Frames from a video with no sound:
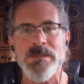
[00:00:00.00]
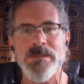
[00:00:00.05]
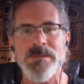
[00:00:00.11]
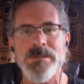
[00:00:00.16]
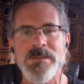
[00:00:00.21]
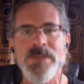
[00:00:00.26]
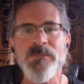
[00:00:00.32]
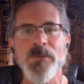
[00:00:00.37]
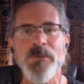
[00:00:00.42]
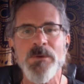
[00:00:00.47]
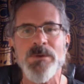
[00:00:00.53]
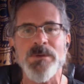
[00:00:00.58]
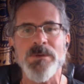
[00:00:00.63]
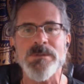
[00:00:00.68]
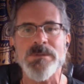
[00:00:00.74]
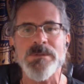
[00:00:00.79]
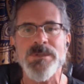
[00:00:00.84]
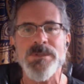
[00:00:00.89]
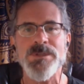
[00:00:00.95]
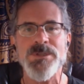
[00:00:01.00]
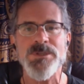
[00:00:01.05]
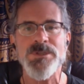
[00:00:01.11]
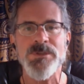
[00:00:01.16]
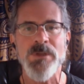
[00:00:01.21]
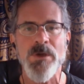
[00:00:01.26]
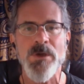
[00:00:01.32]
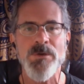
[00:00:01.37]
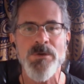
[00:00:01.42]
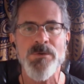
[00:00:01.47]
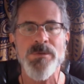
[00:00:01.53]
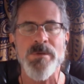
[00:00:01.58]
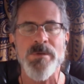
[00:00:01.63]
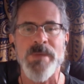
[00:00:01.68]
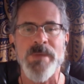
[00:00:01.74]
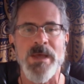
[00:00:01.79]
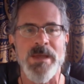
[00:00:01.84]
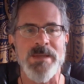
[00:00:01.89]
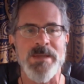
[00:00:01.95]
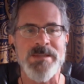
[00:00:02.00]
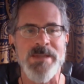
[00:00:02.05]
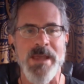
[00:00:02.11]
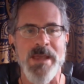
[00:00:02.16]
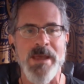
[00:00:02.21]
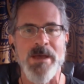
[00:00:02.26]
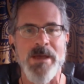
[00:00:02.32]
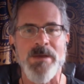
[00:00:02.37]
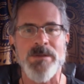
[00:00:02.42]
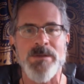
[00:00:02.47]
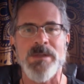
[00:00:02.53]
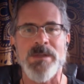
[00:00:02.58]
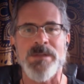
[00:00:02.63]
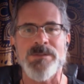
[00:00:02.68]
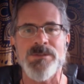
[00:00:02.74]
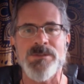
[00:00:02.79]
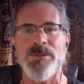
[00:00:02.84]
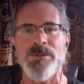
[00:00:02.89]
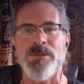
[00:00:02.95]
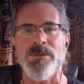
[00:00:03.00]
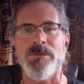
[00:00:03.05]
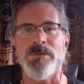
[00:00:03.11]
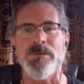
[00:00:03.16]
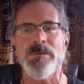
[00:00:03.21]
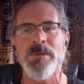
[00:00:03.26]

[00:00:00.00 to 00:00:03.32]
difficult to slow the mind down and to